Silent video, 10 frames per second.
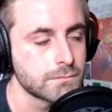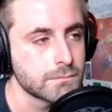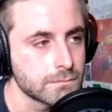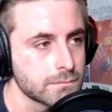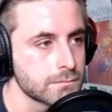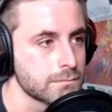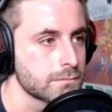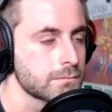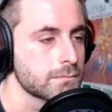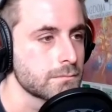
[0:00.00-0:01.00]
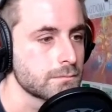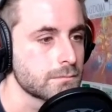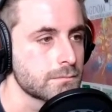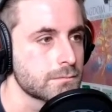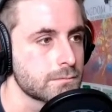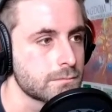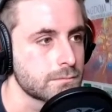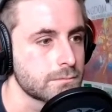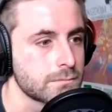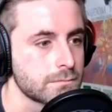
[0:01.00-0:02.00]

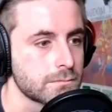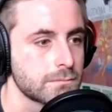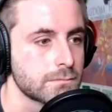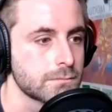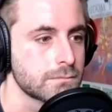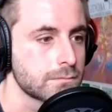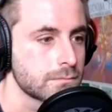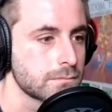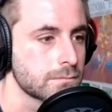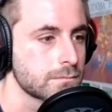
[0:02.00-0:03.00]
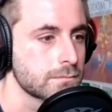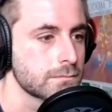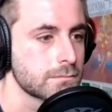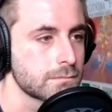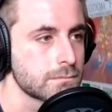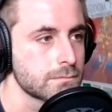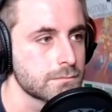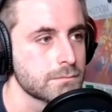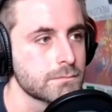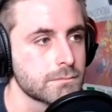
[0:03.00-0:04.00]

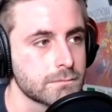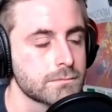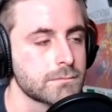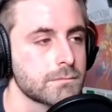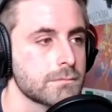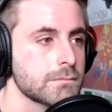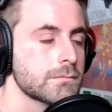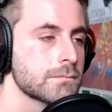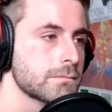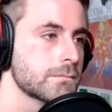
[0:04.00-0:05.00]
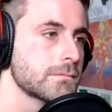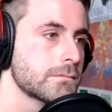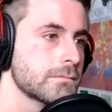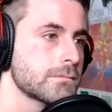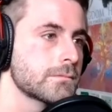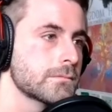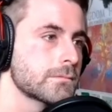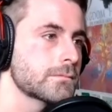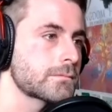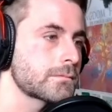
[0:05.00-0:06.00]

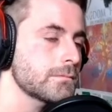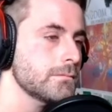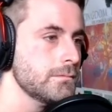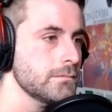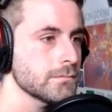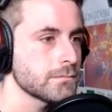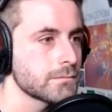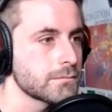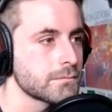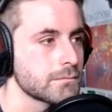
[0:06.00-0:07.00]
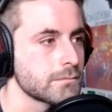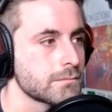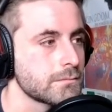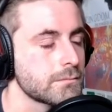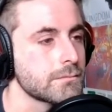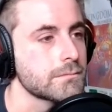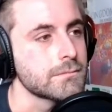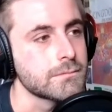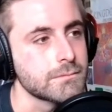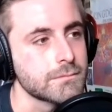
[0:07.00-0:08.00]
This person isn't speaking.